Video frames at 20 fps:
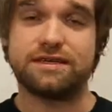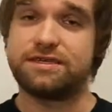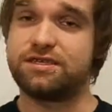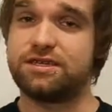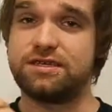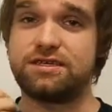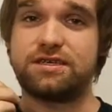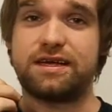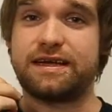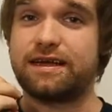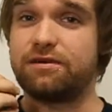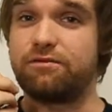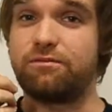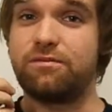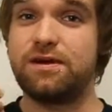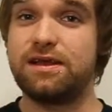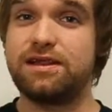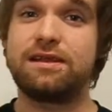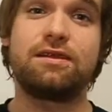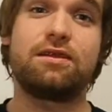It's just like a
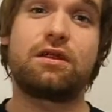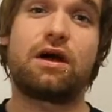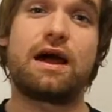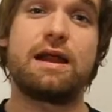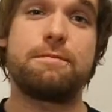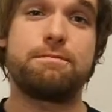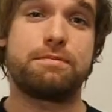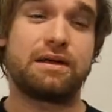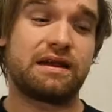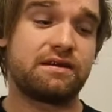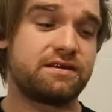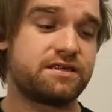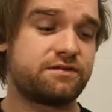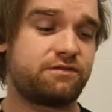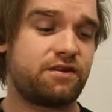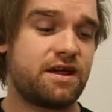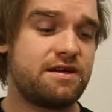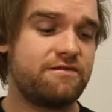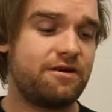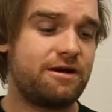really light bitter
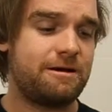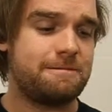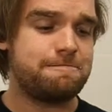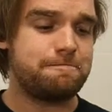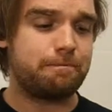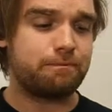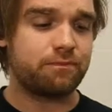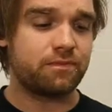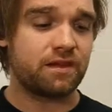flavor.